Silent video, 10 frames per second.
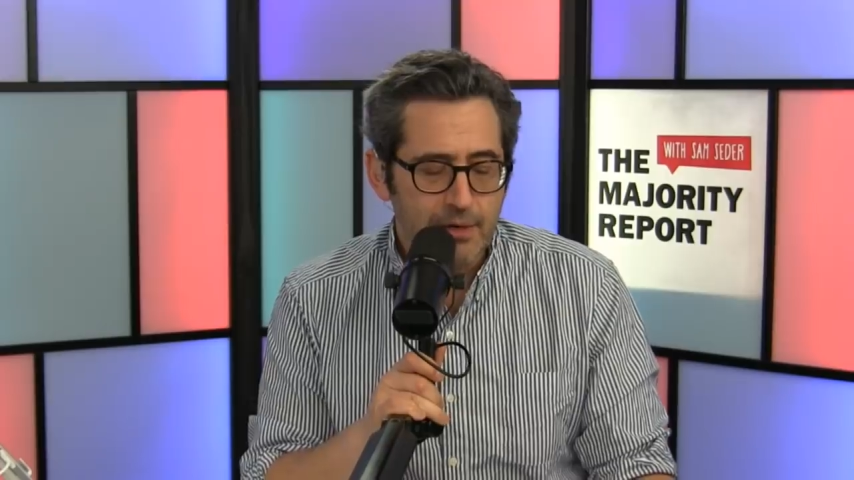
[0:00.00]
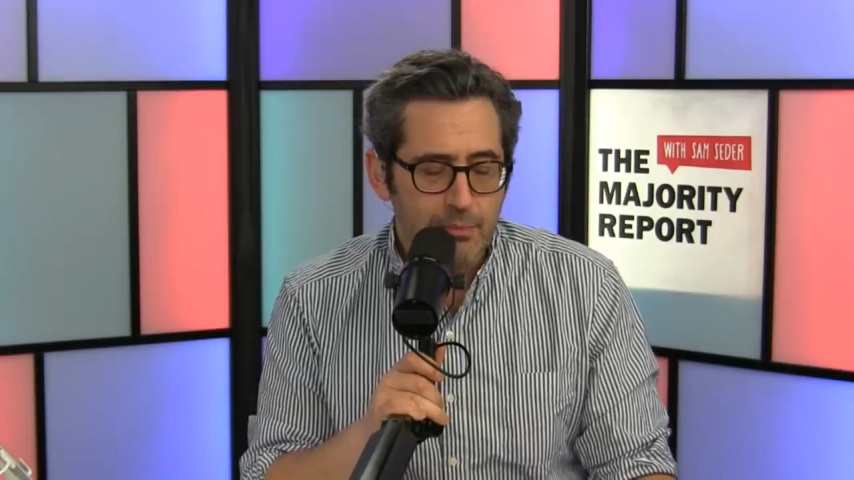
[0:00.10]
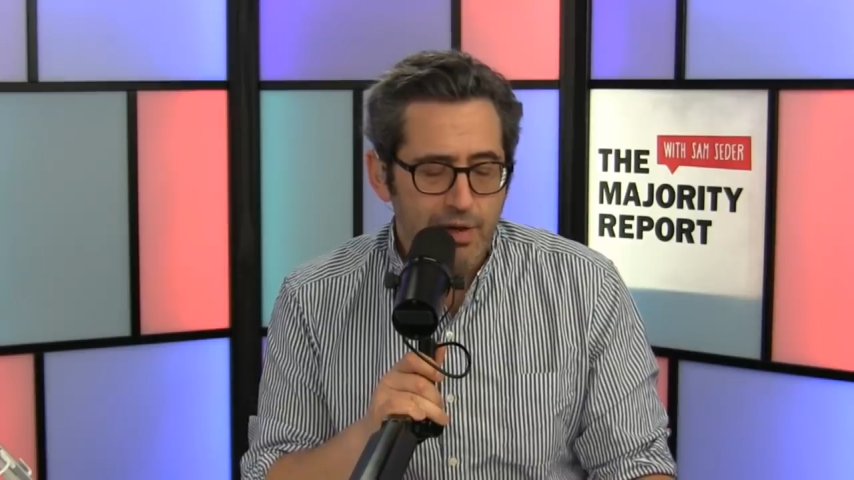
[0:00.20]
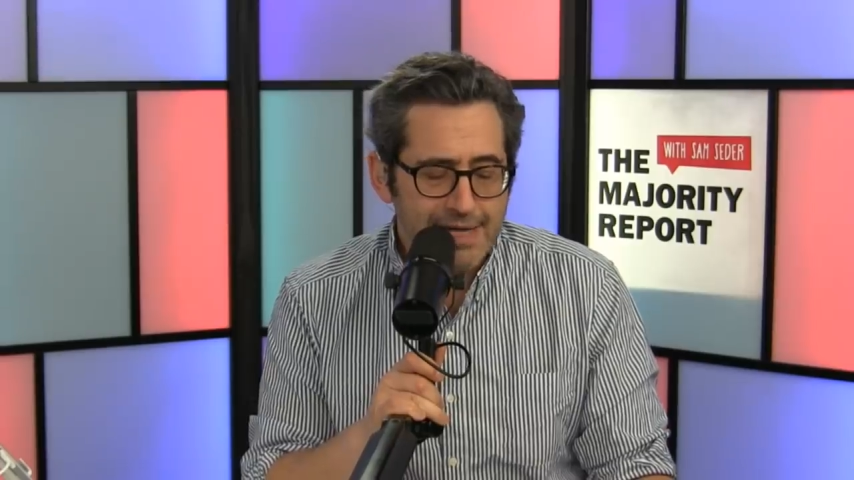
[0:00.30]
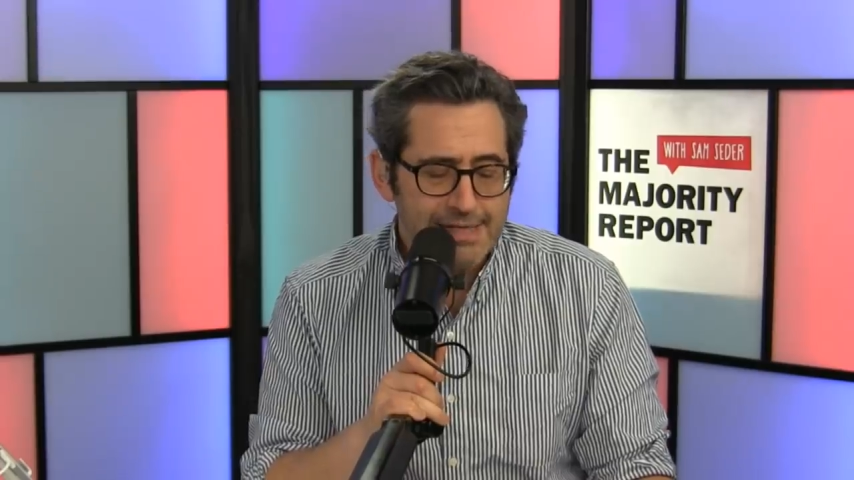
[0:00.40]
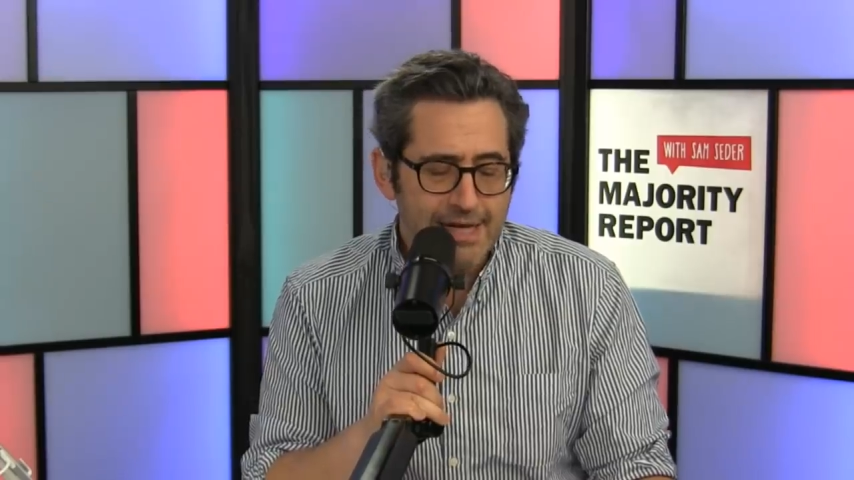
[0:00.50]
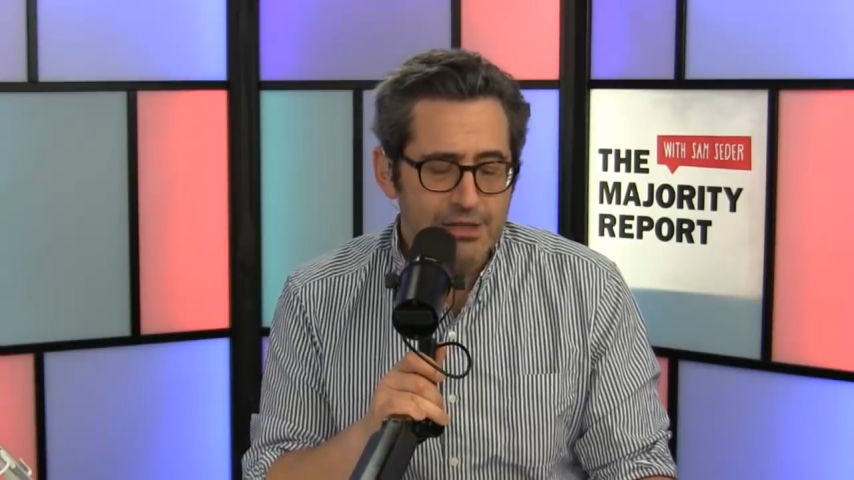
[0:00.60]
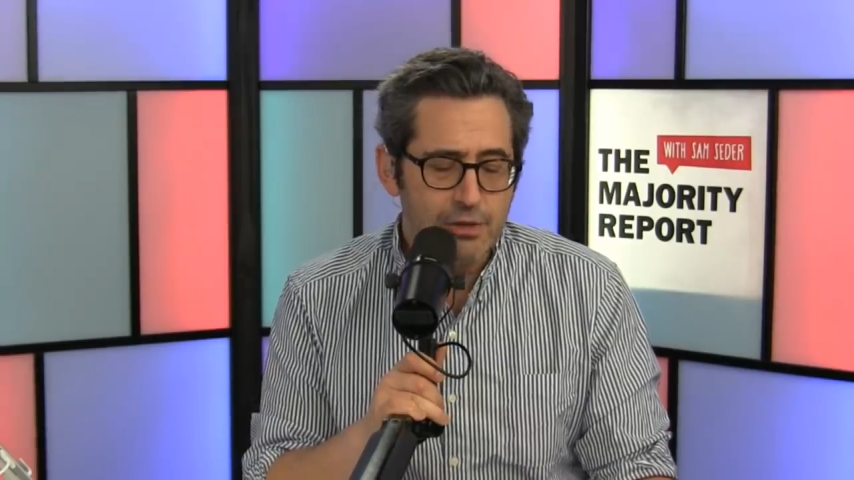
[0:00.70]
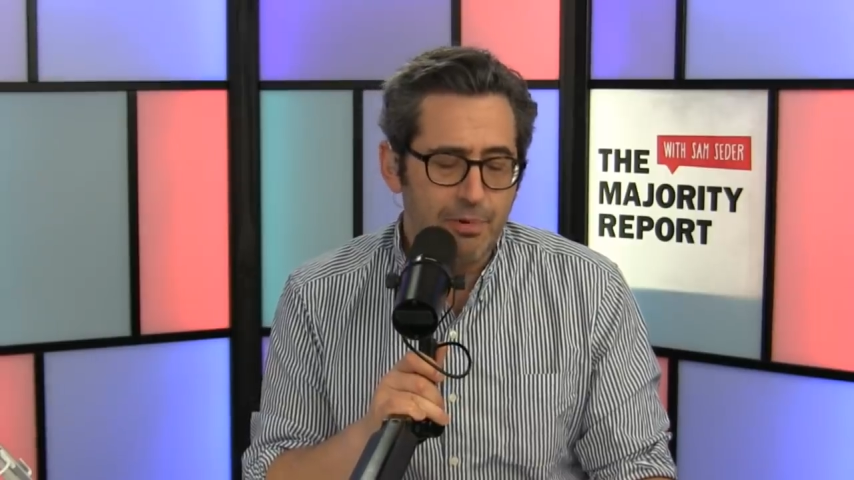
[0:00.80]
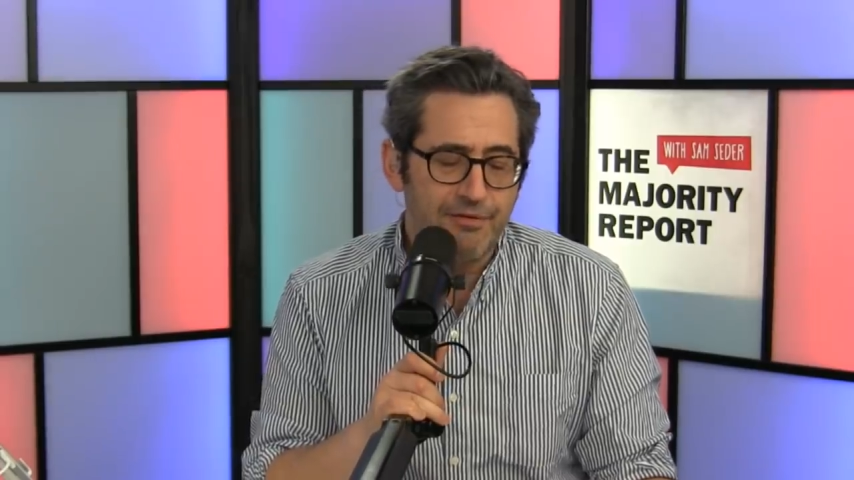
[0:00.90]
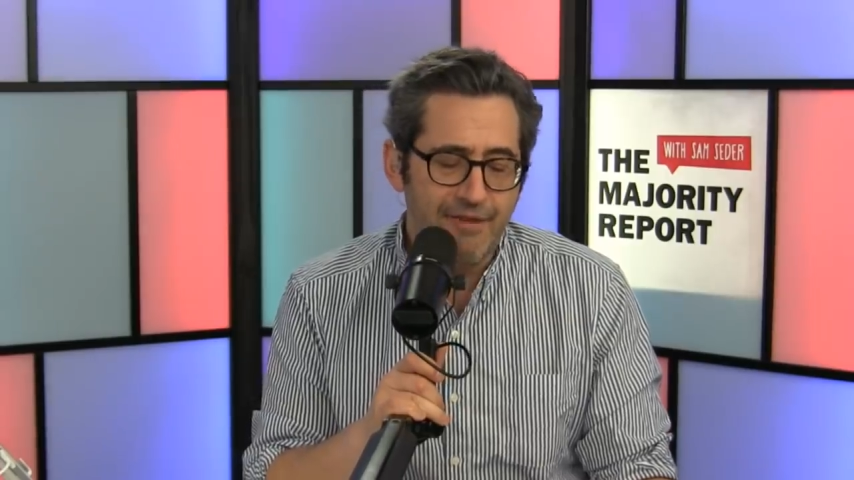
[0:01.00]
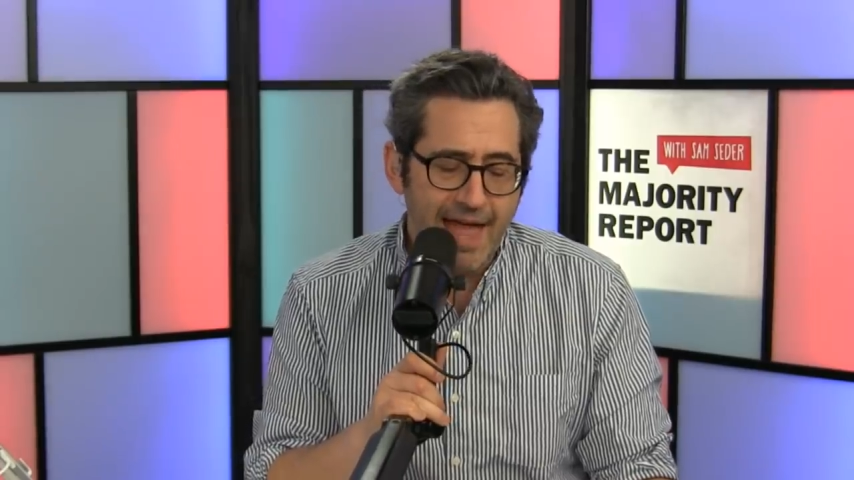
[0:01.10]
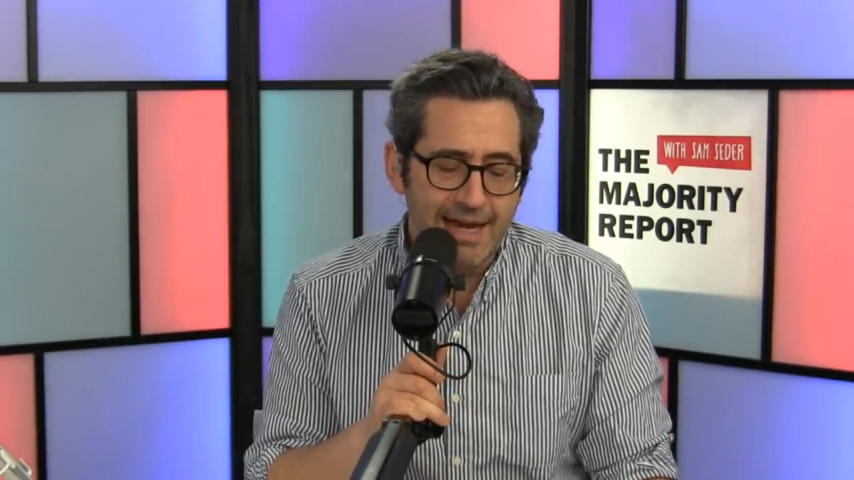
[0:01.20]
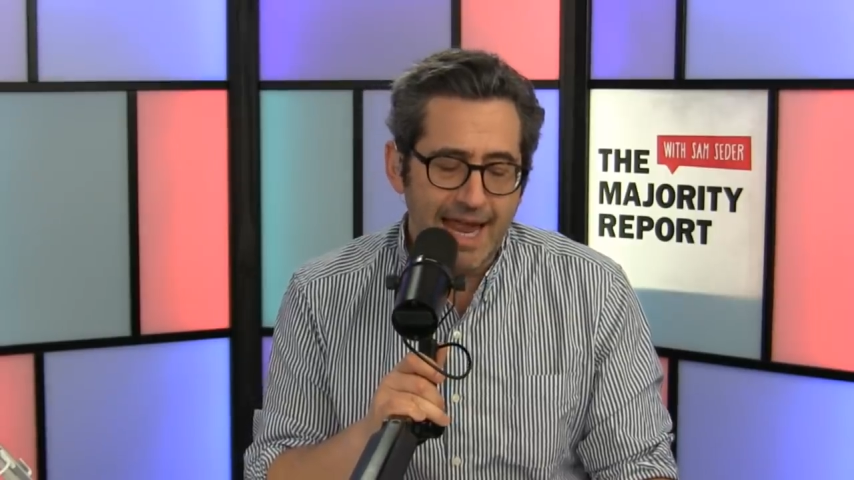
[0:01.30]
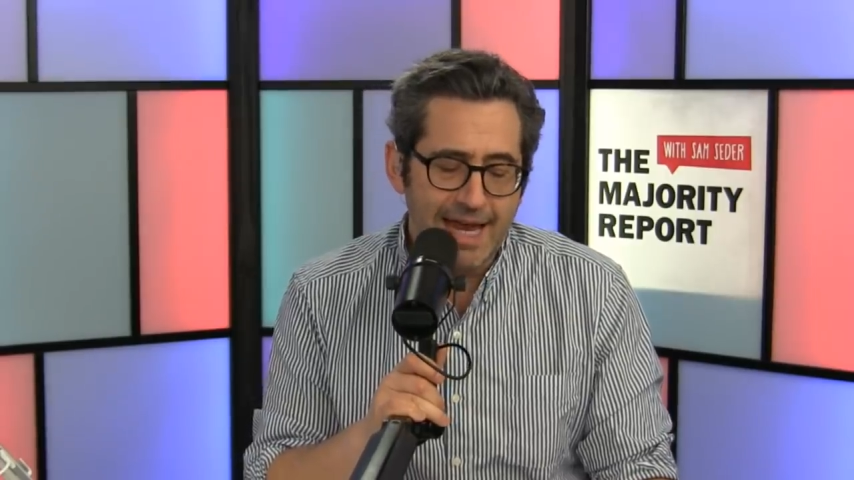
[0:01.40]
pressing to
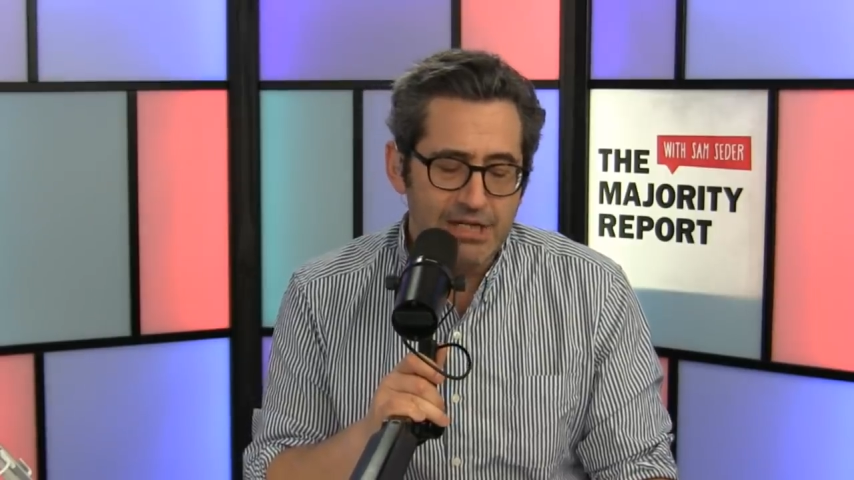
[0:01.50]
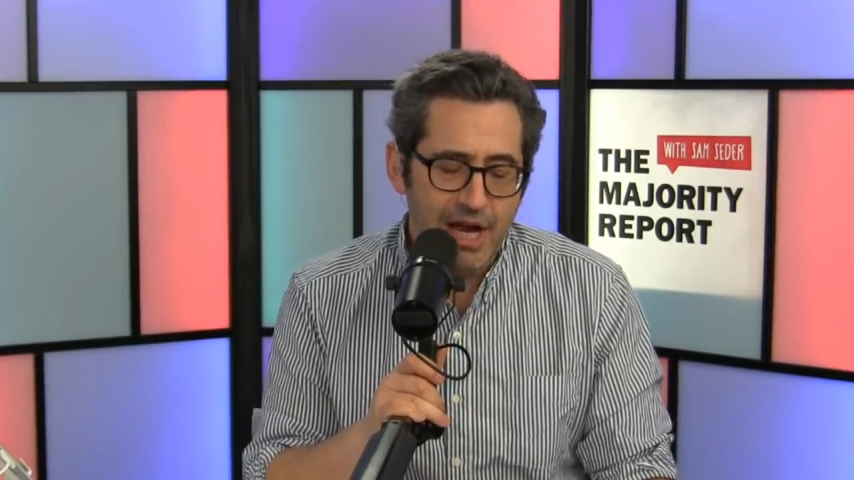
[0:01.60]
prevent